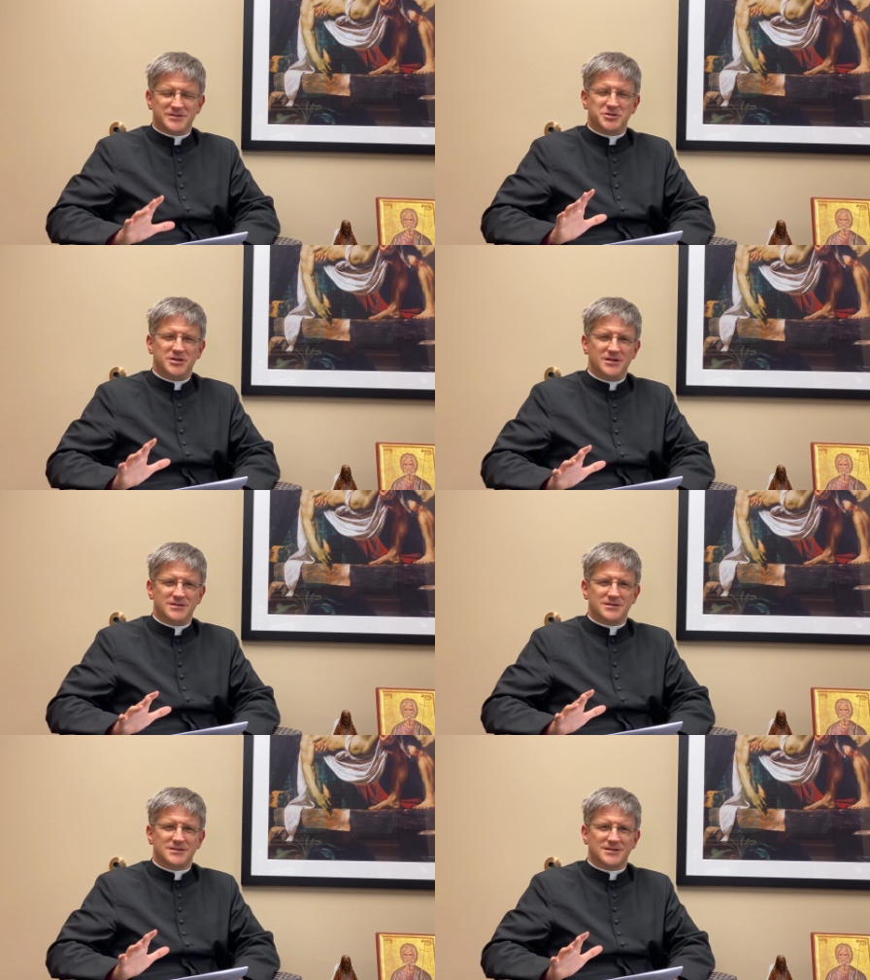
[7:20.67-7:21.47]

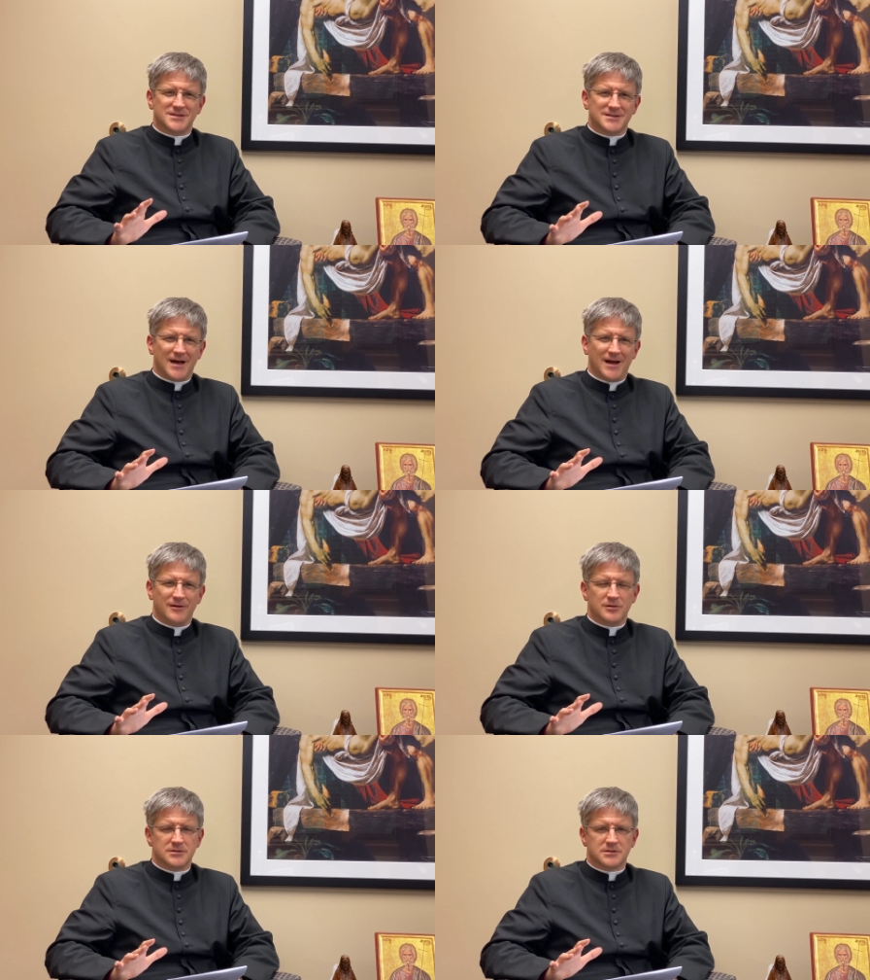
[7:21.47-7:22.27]
Jesus
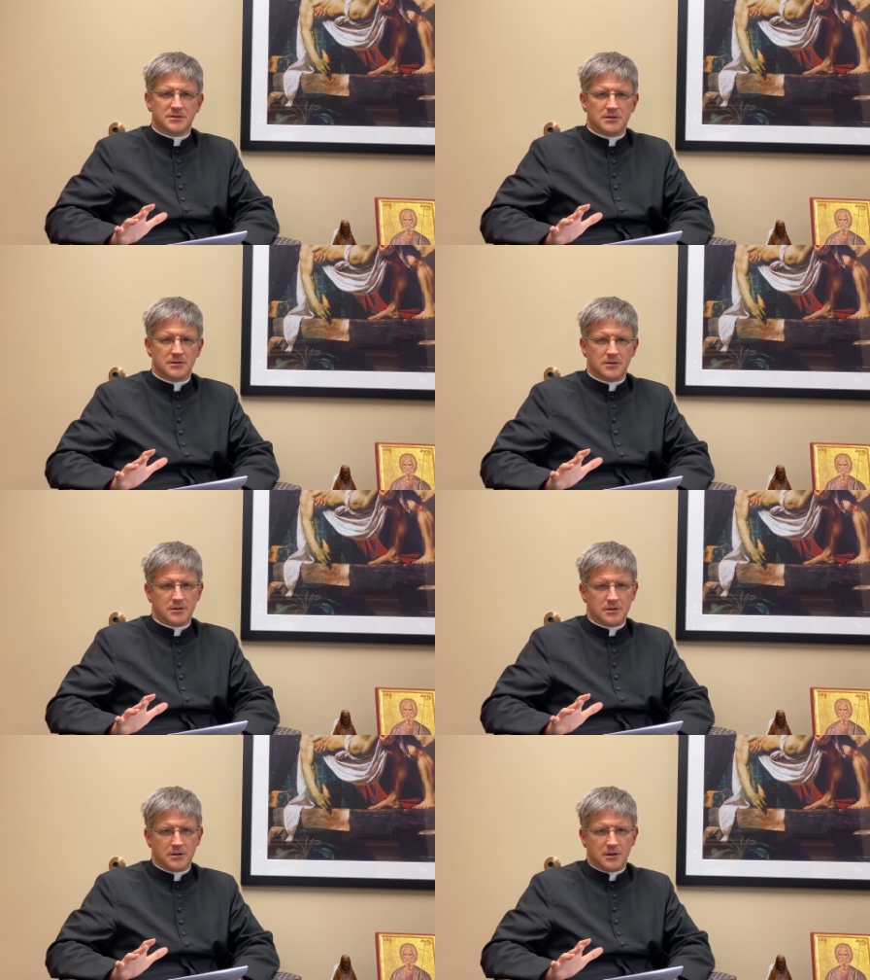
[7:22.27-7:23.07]
desires
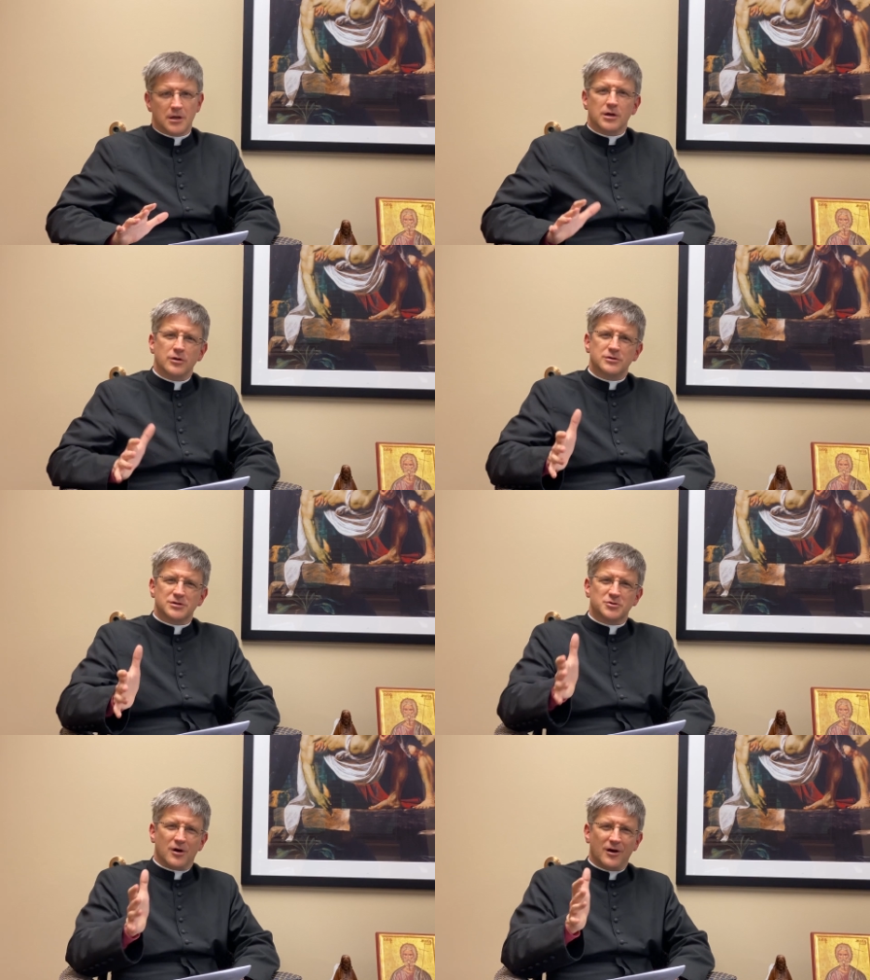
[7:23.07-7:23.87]
you to
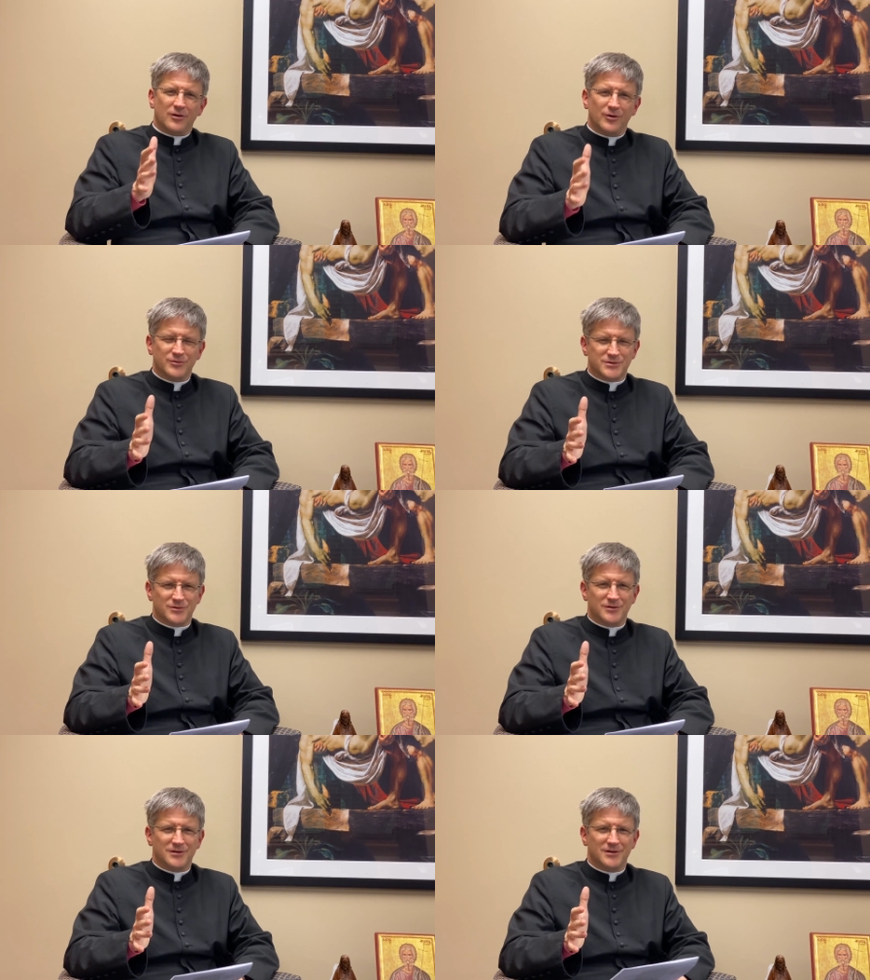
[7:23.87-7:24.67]
draw
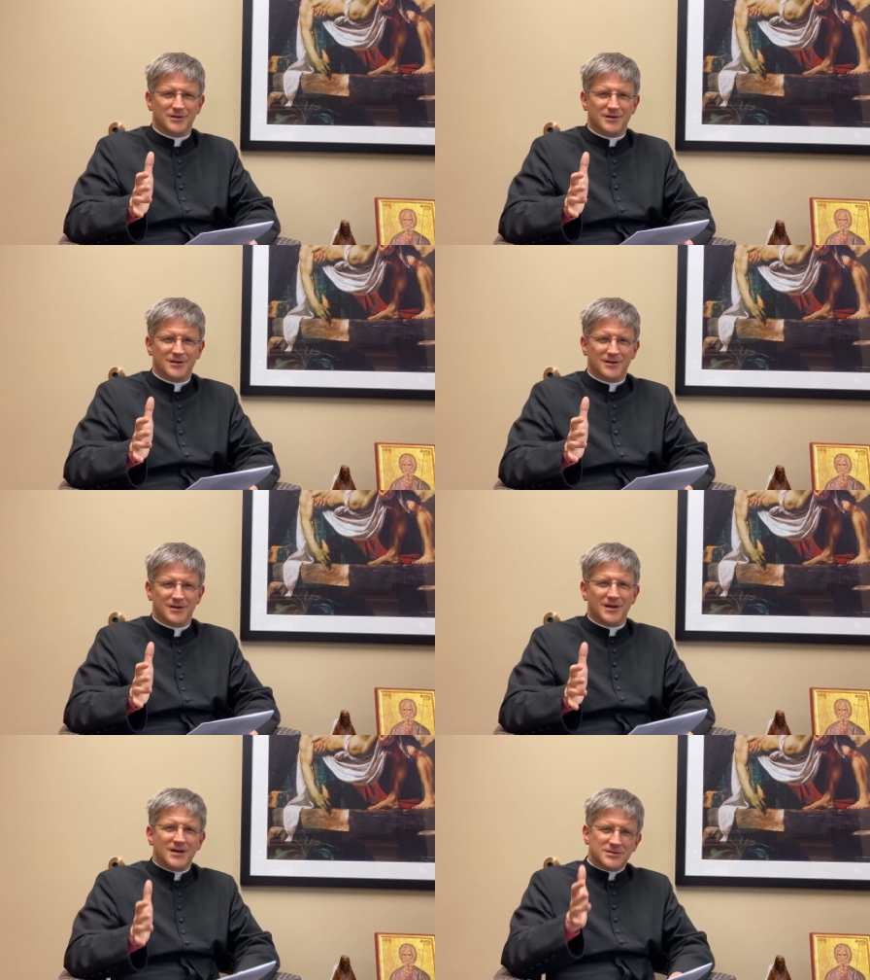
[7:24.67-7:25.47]
closer,
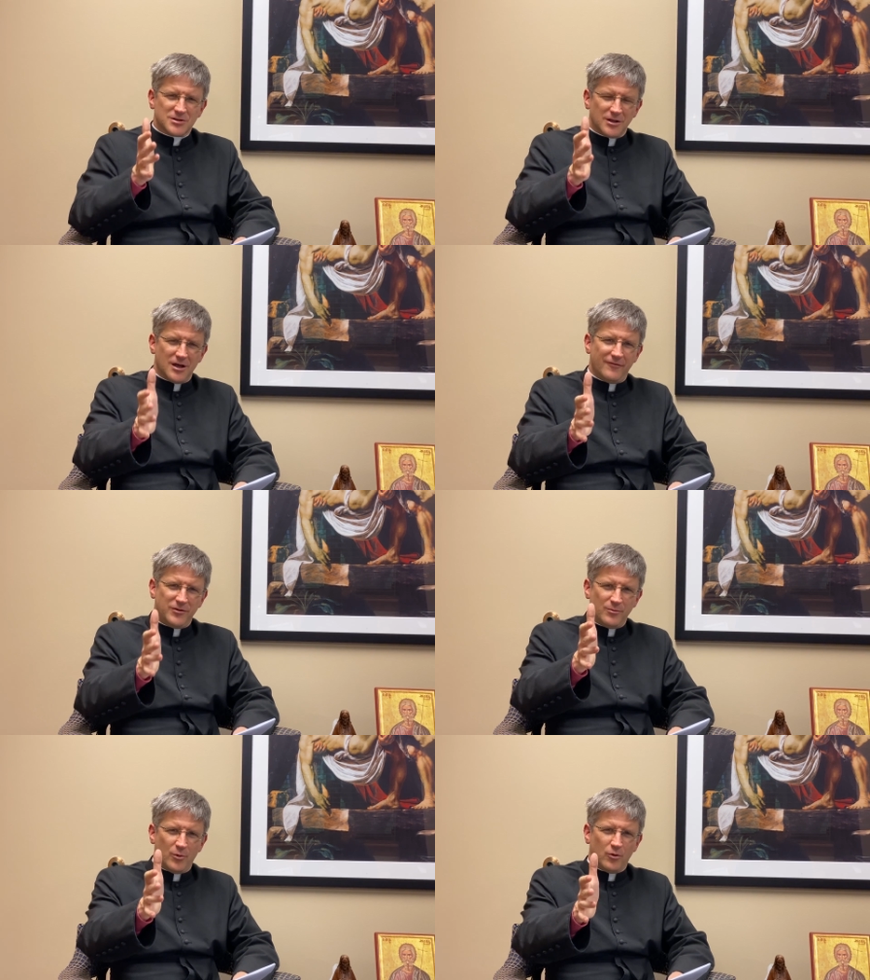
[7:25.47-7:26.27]
to love
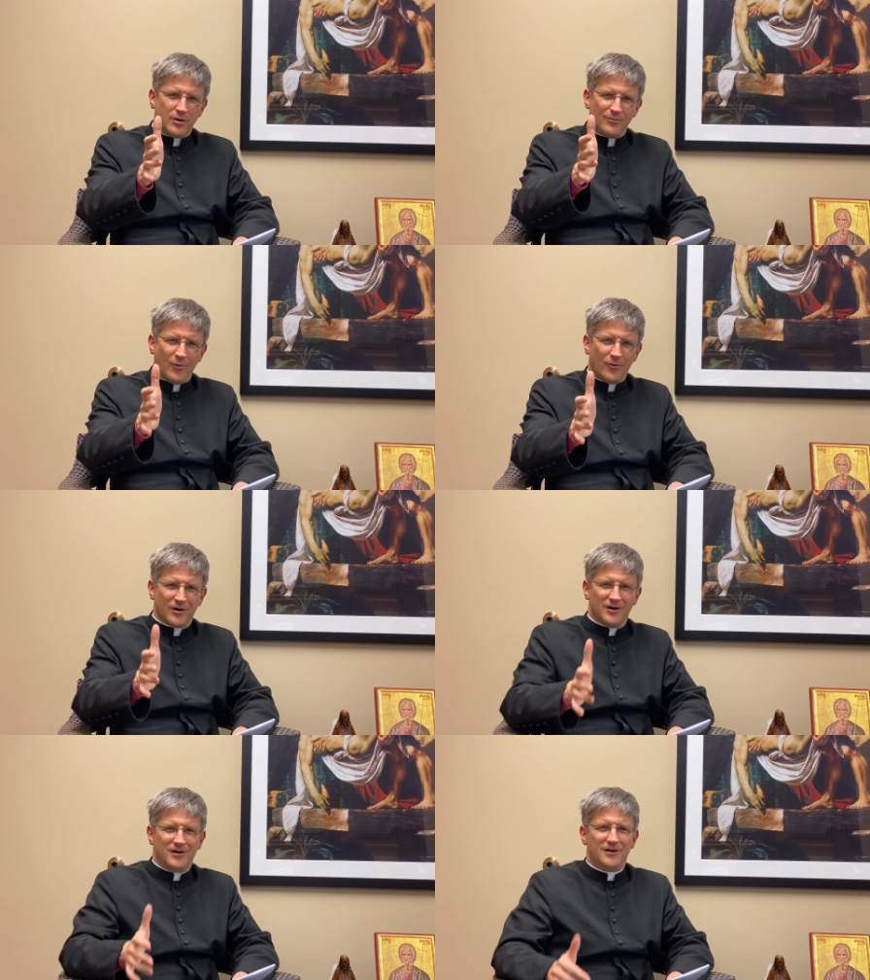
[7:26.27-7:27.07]
you more and more?